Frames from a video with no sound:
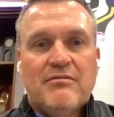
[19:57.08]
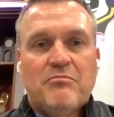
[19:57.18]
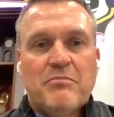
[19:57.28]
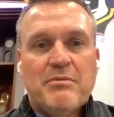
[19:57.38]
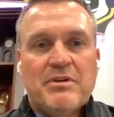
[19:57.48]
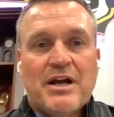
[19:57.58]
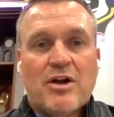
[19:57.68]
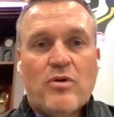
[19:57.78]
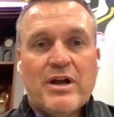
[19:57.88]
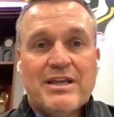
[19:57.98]
Maybe
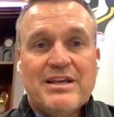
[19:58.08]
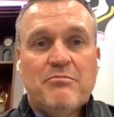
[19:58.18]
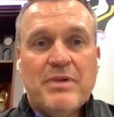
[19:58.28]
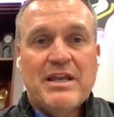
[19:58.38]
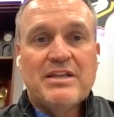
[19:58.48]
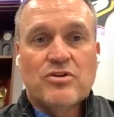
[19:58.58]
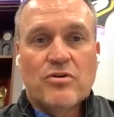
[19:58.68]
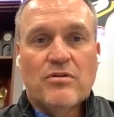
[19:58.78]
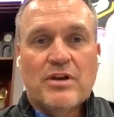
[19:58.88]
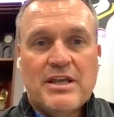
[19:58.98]
not quite get in bed as
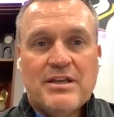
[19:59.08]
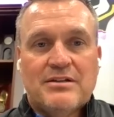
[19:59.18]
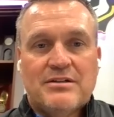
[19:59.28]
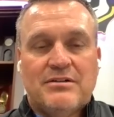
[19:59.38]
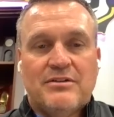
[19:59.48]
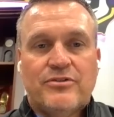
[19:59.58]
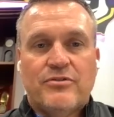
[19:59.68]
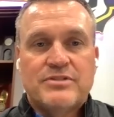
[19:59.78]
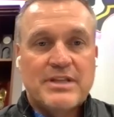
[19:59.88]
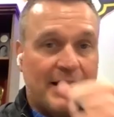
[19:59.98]
early on
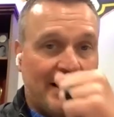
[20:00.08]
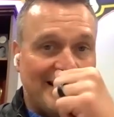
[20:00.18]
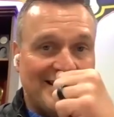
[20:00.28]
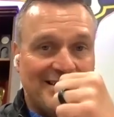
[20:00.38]
Thursday night,